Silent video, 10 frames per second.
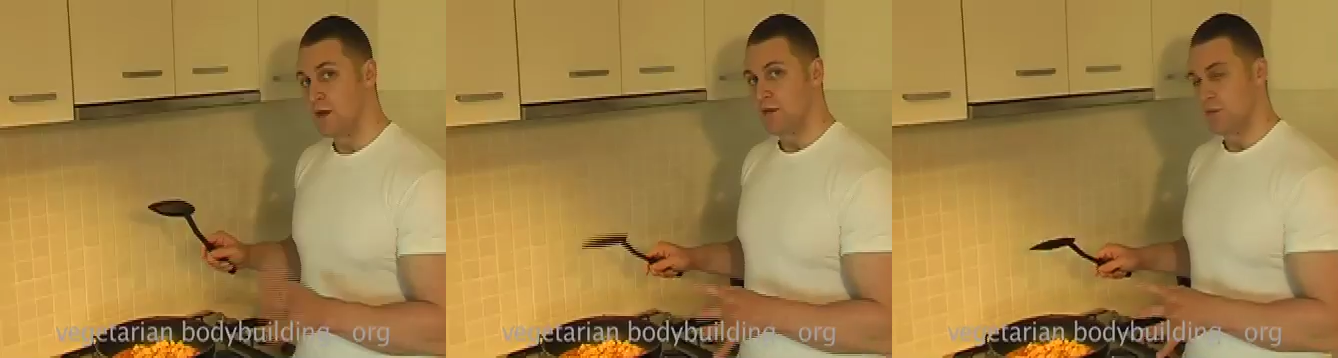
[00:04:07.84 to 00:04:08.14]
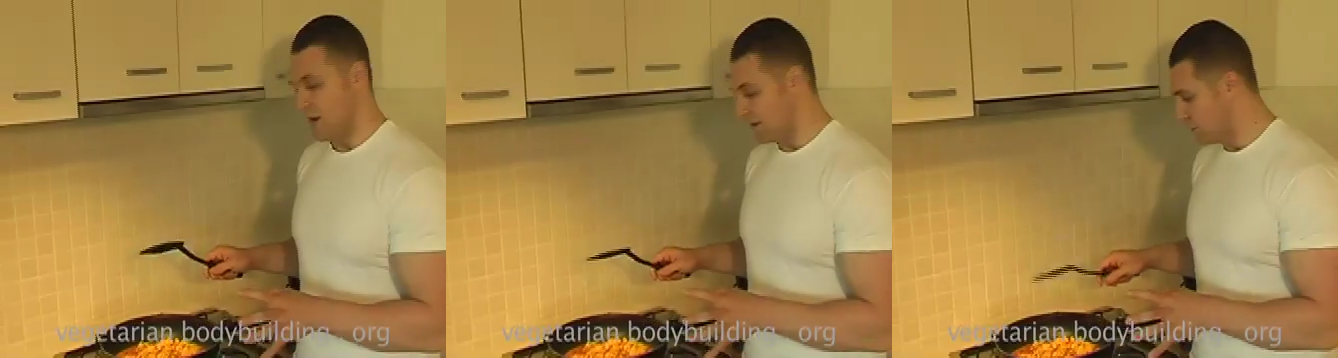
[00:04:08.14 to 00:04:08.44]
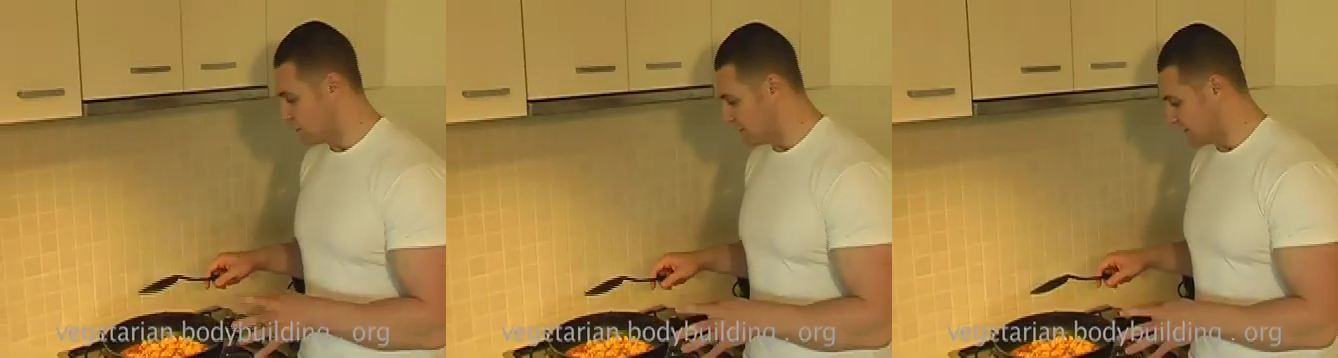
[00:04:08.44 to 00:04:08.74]
The way to
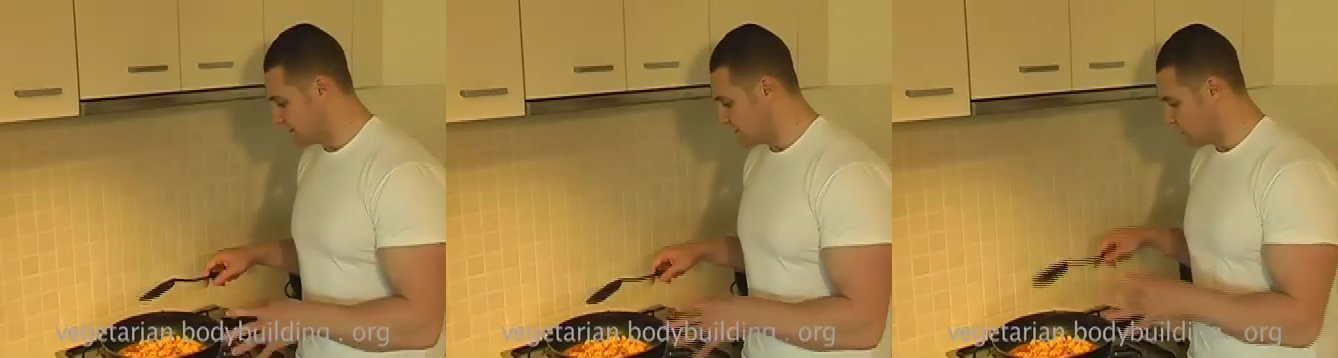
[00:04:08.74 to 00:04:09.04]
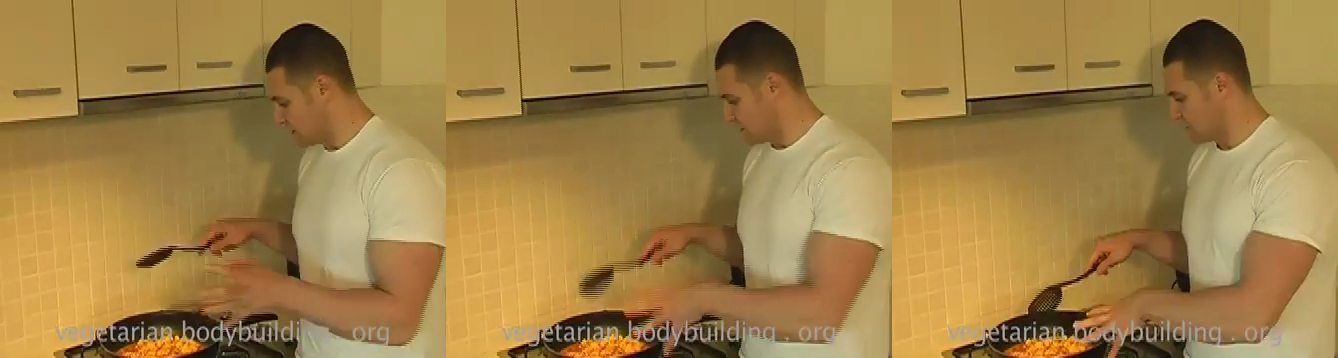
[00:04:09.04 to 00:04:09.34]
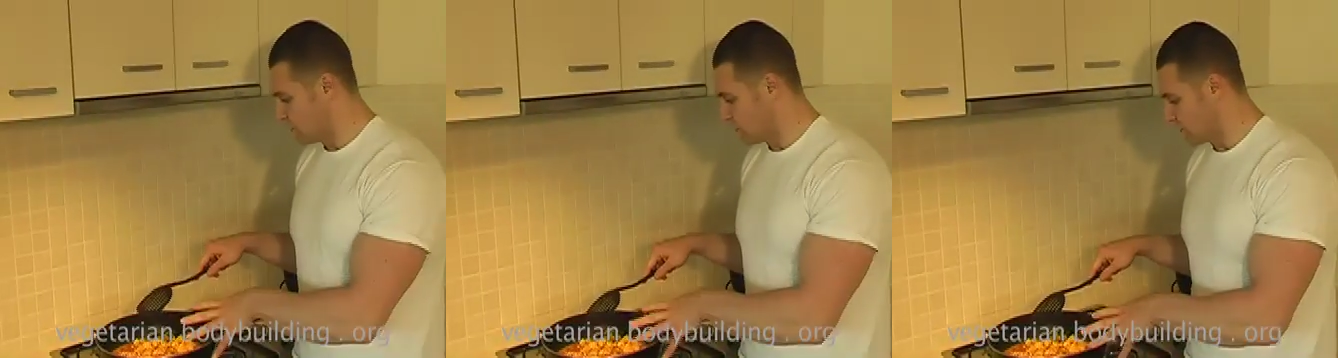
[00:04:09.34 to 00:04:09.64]
cook this, once
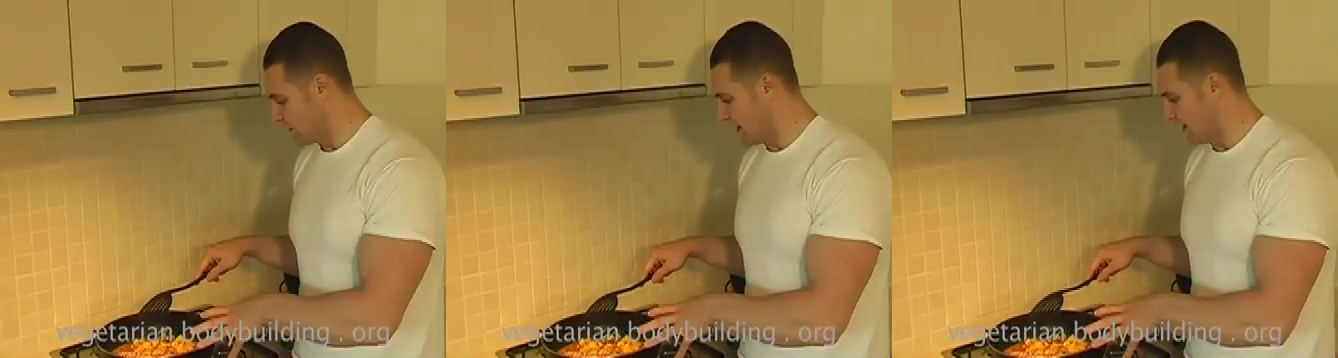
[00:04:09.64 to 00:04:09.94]
you've poured all that